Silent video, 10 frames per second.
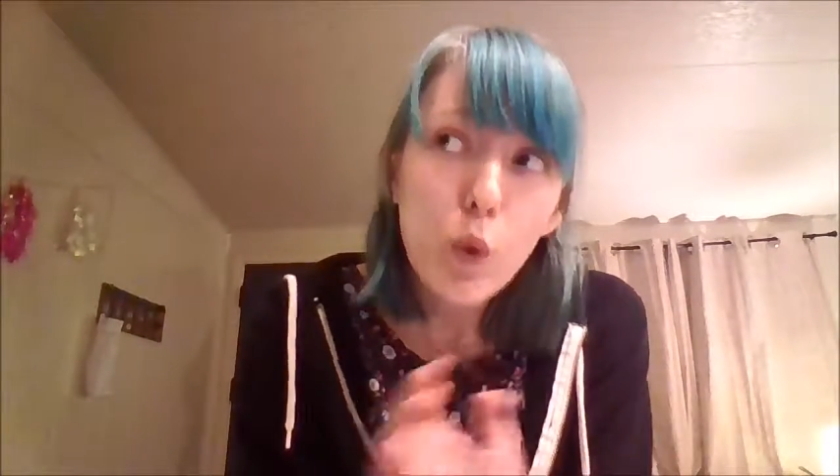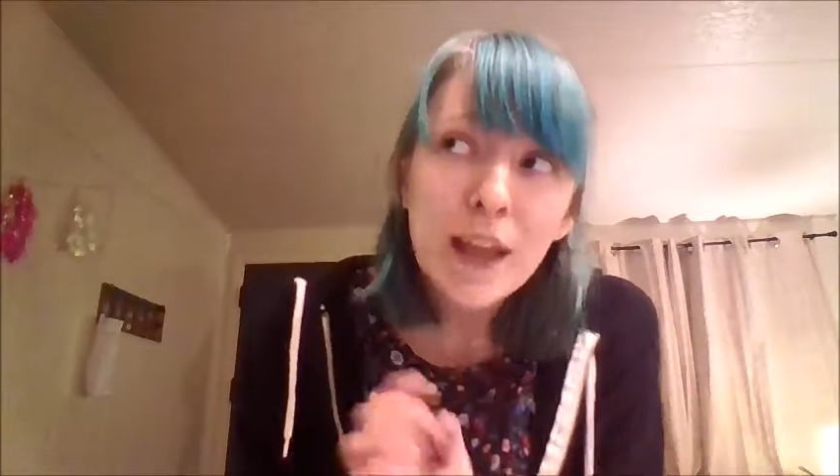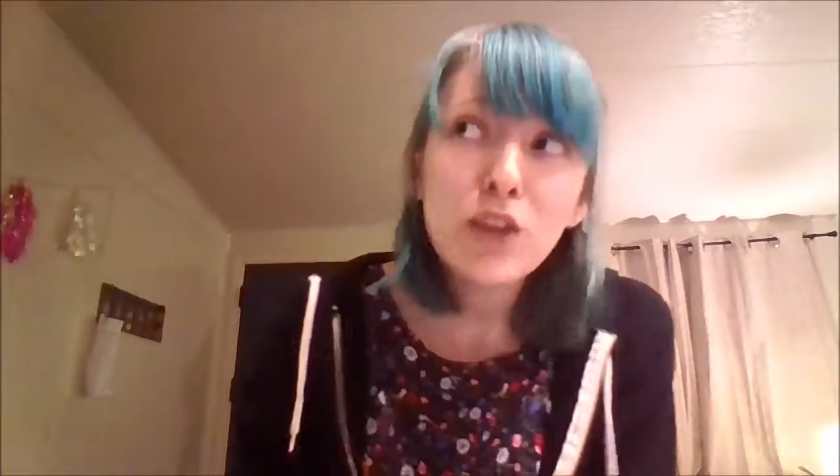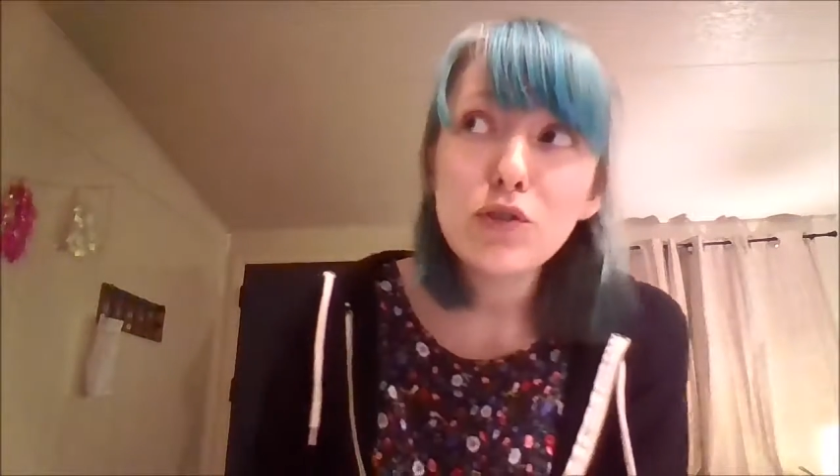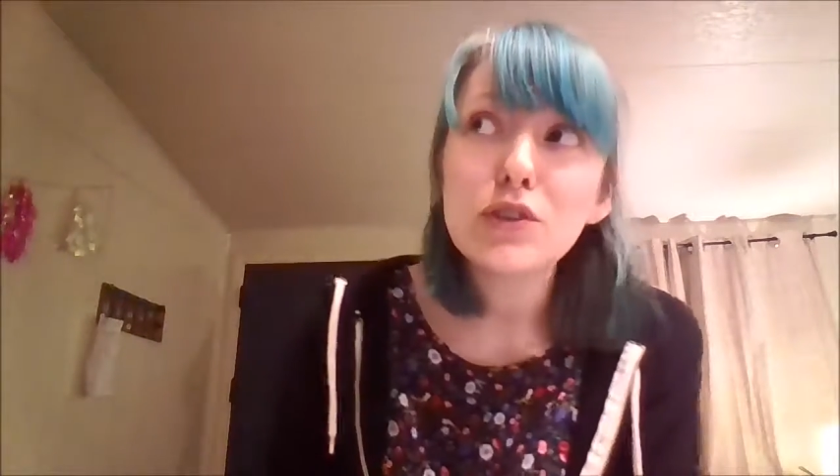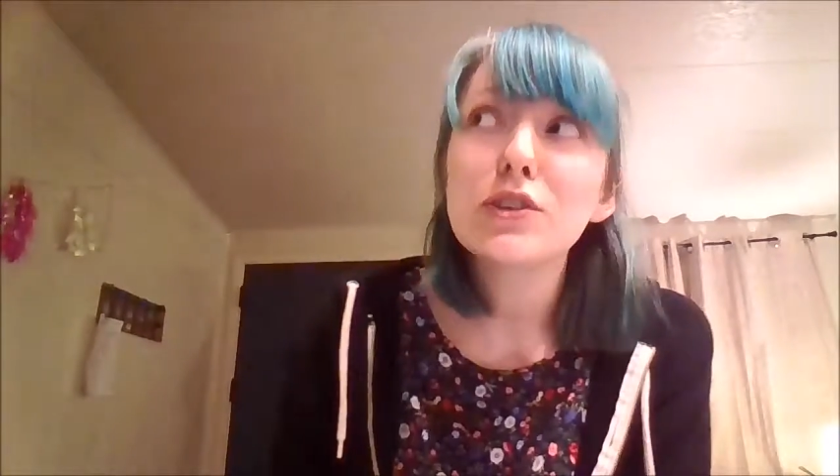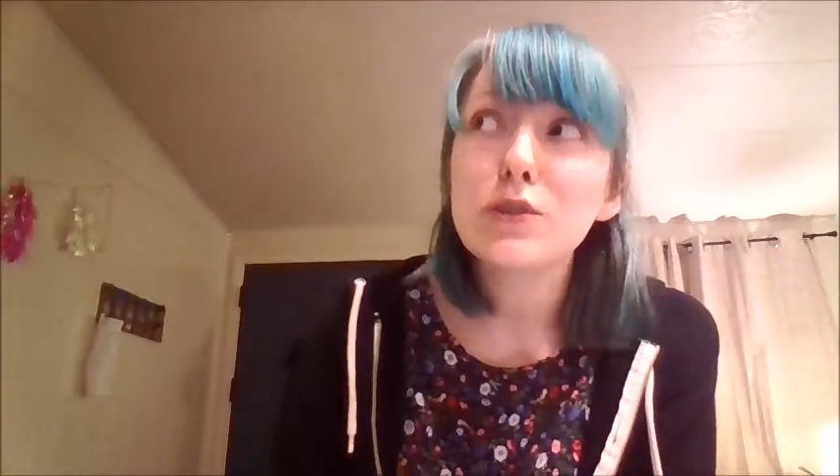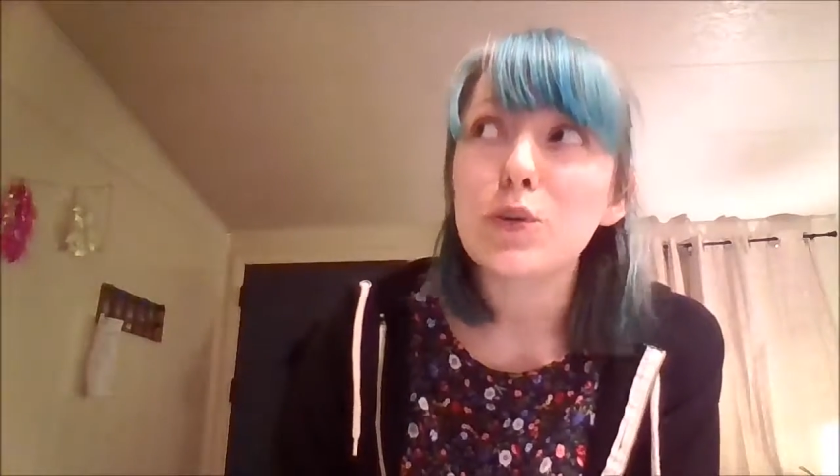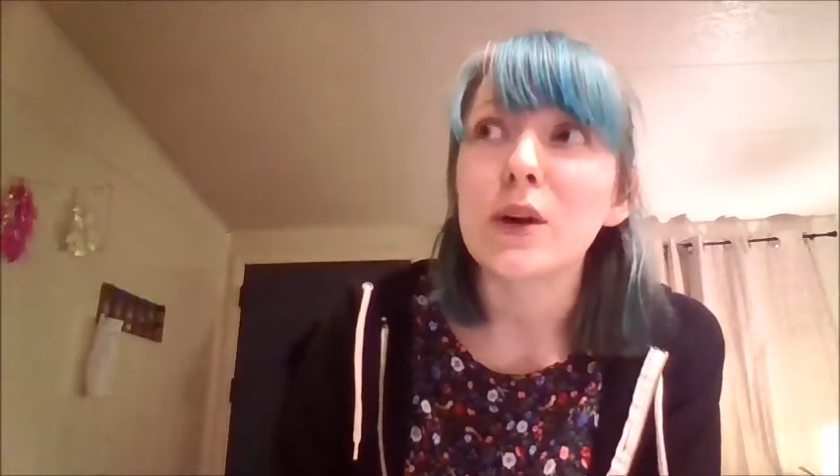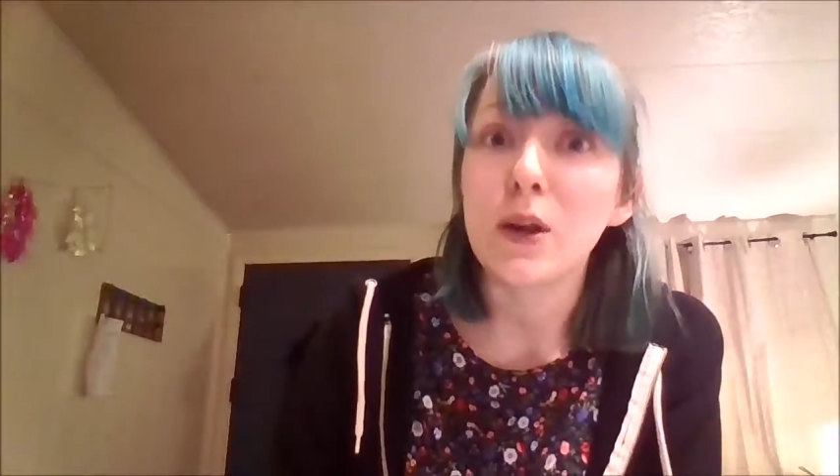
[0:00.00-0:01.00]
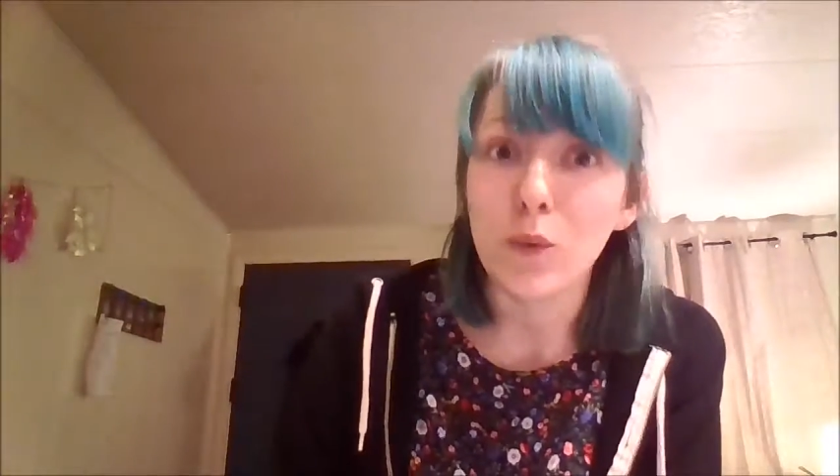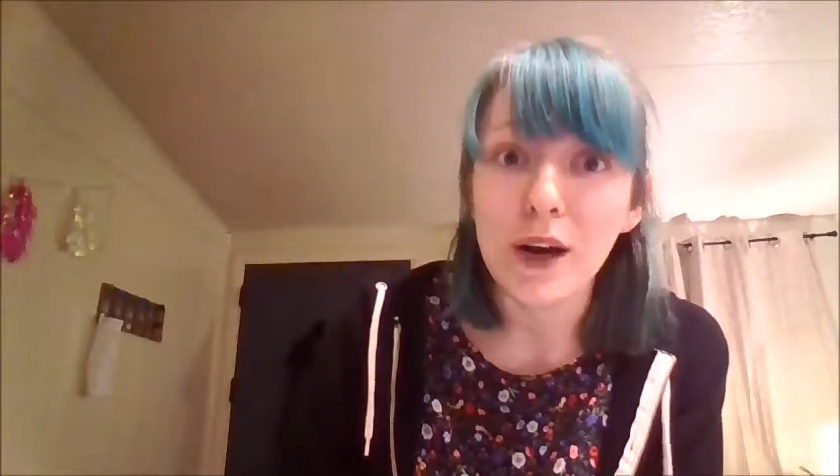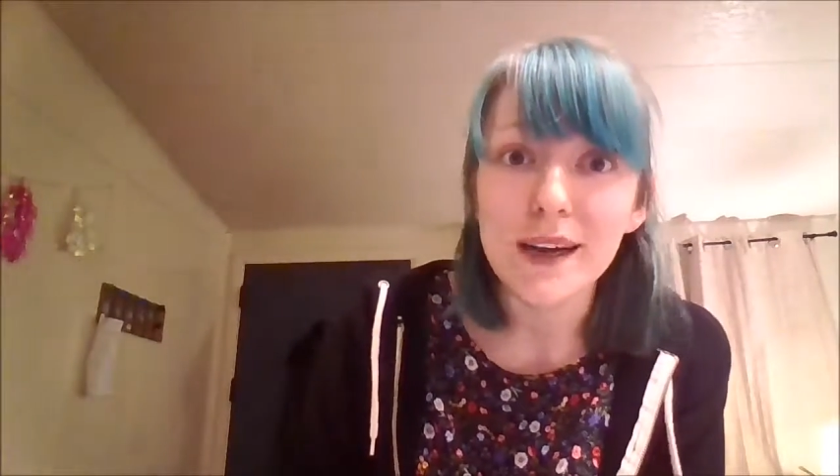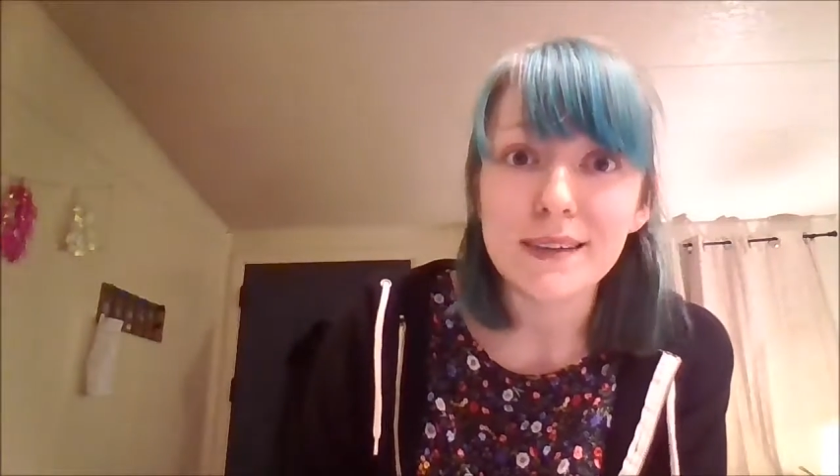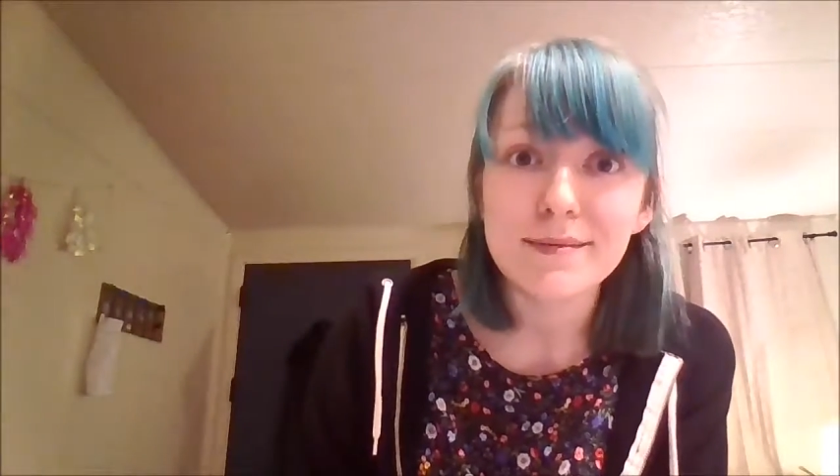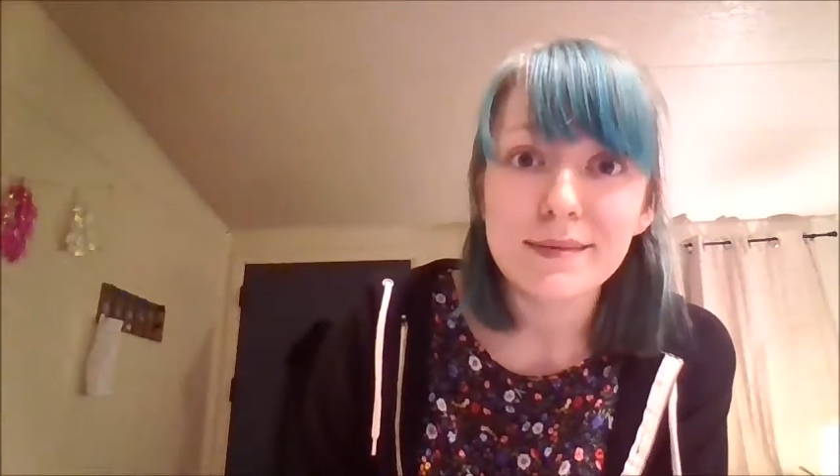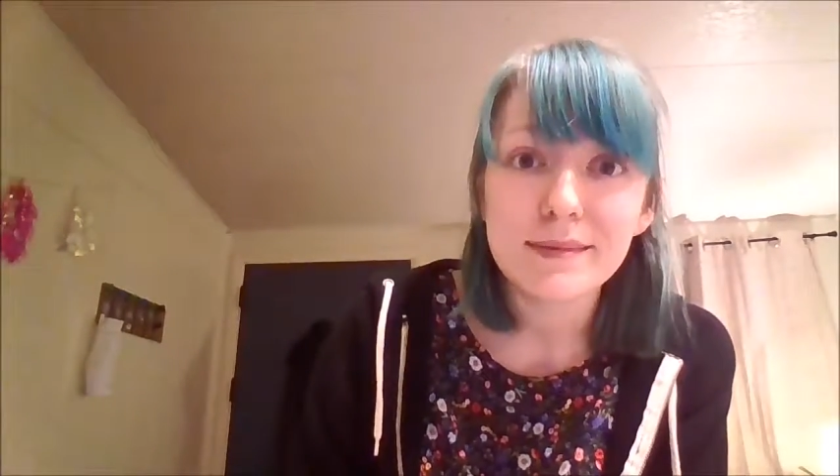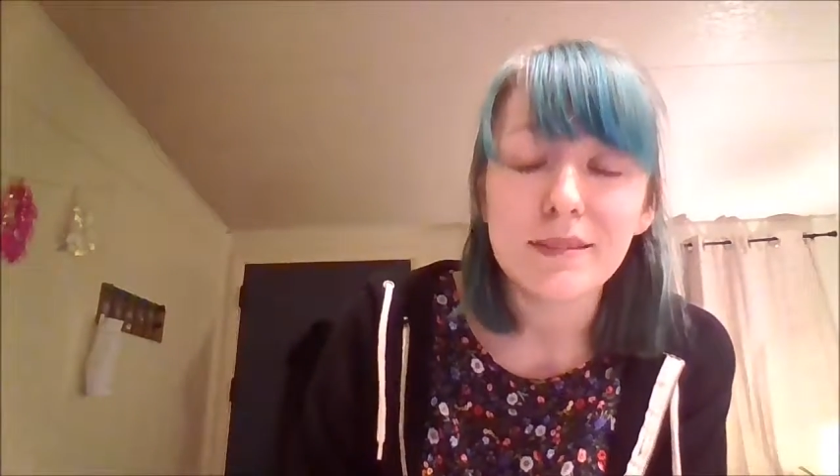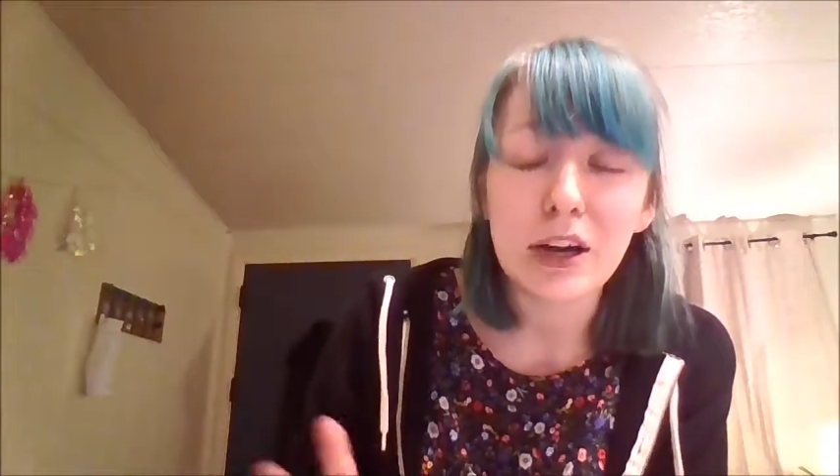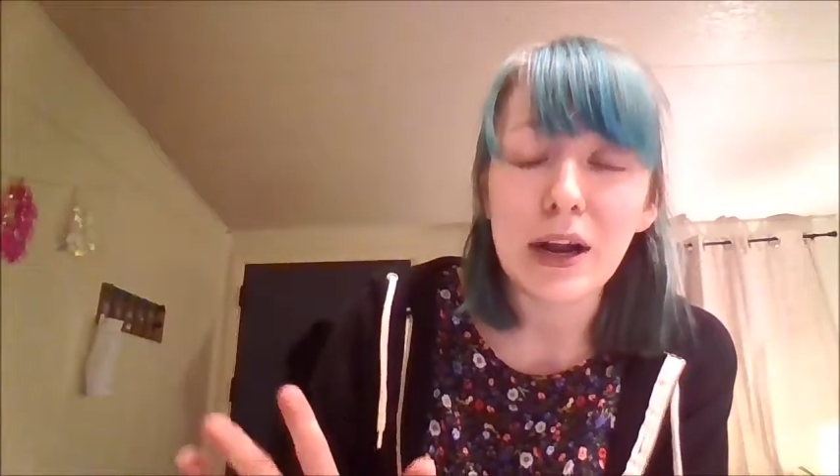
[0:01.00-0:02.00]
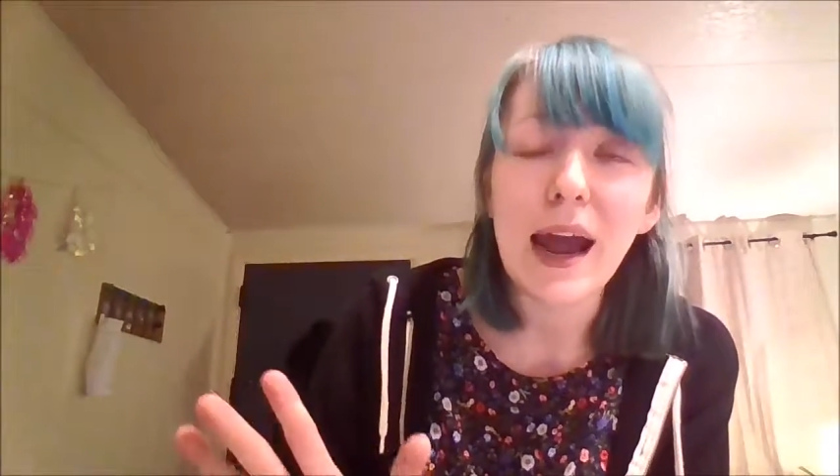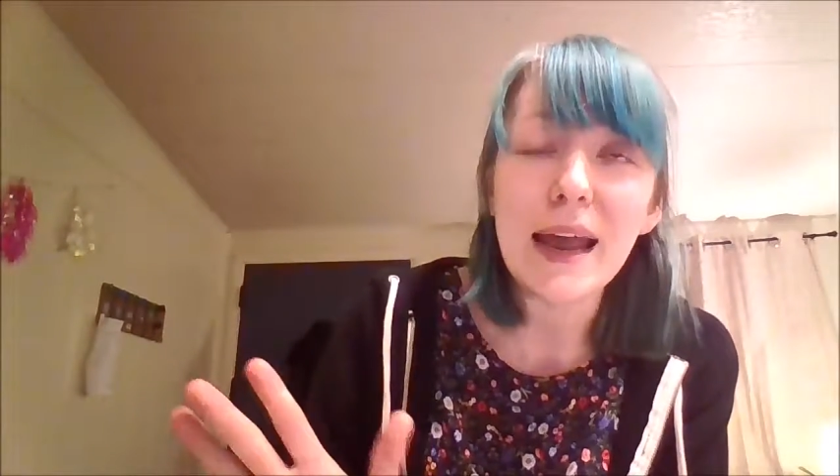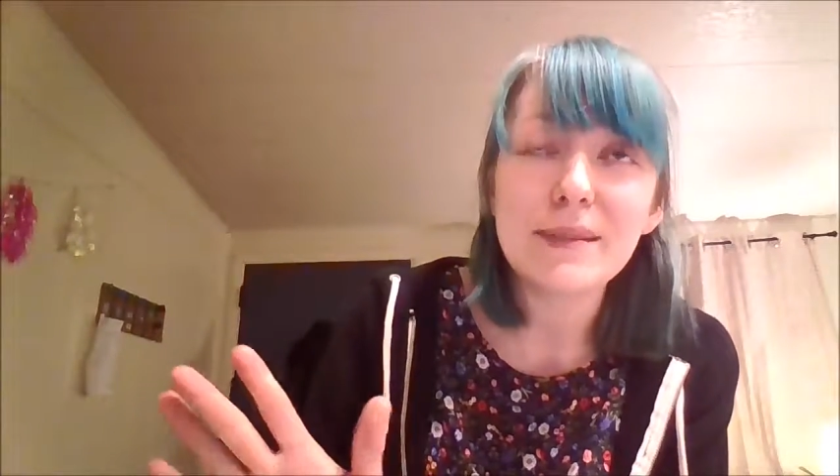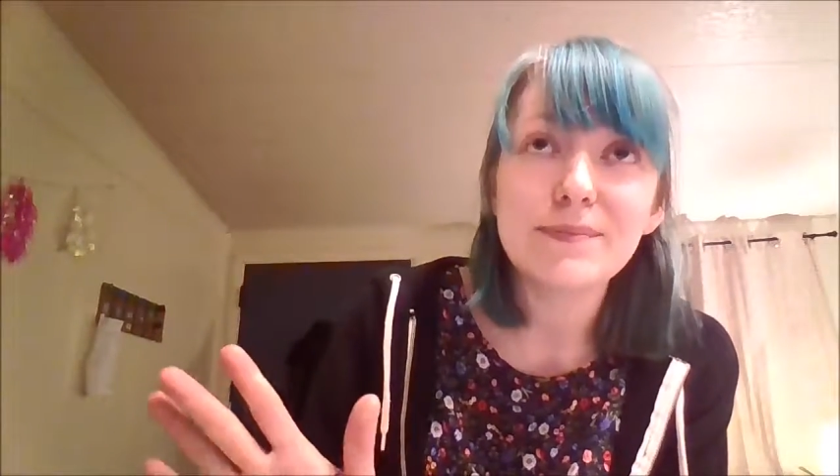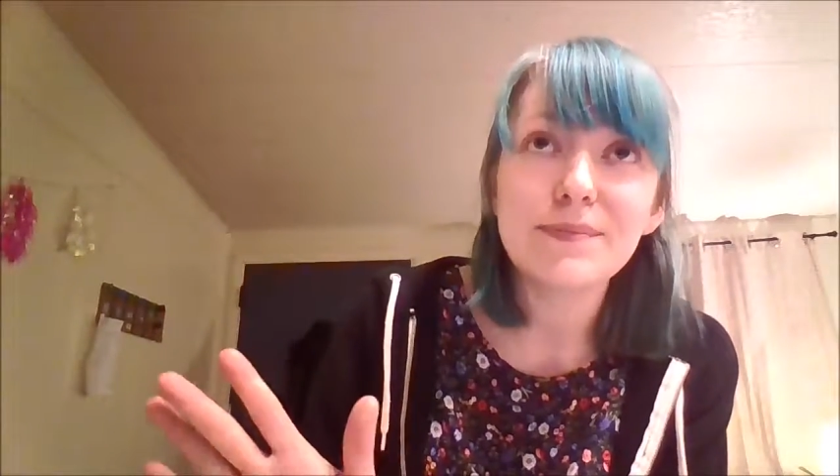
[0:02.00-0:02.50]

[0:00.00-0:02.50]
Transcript: when you turn 21. All right.